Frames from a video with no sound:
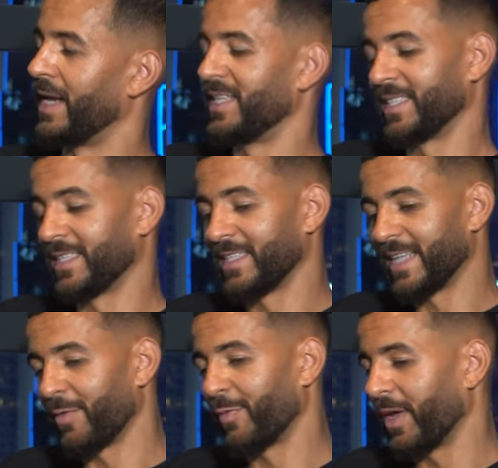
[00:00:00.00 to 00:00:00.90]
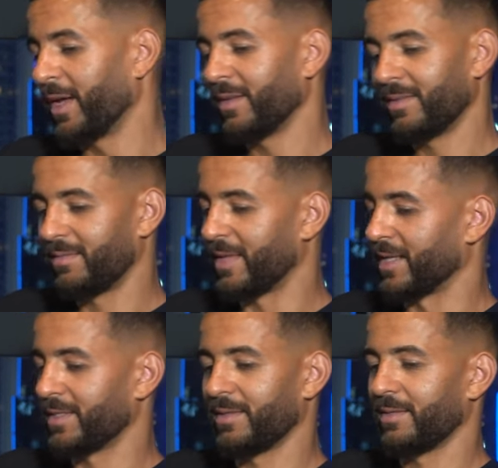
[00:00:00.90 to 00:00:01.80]
And it's just a set thing.
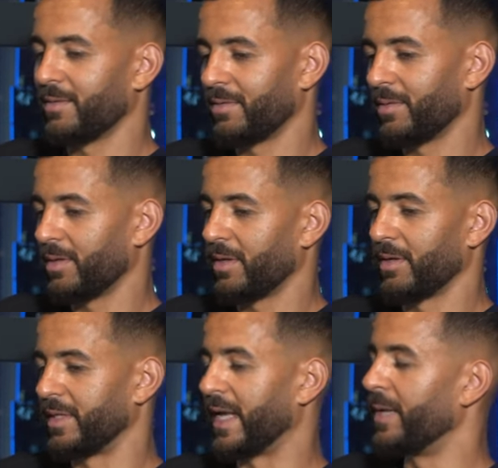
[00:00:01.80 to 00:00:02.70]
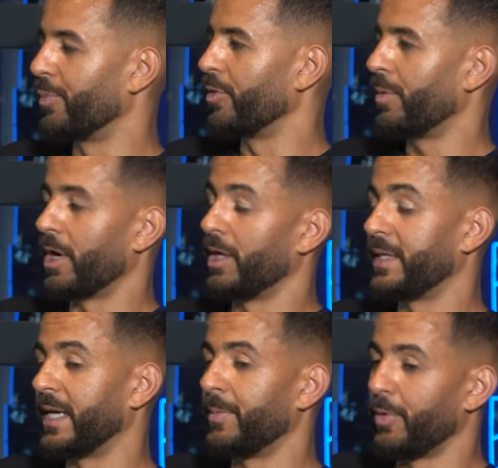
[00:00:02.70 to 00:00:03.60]
That's a daily
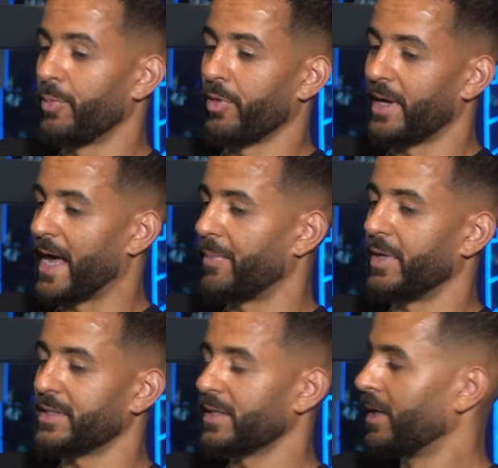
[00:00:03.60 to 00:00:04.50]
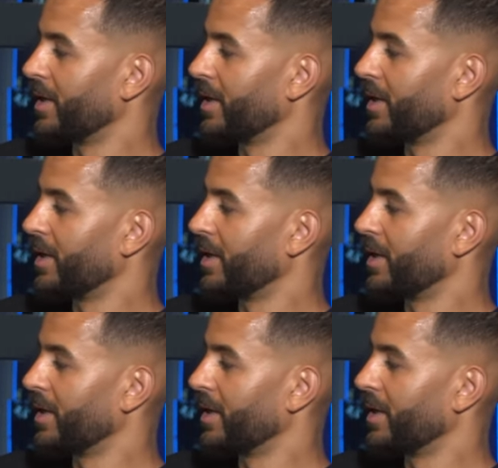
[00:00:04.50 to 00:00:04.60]
blueprint, habits,